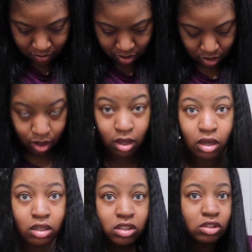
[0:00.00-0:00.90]
But
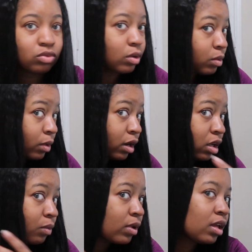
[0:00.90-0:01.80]
this is what we're
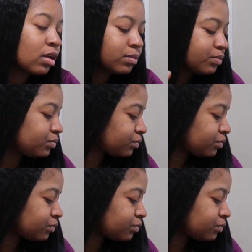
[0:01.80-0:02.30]
working with.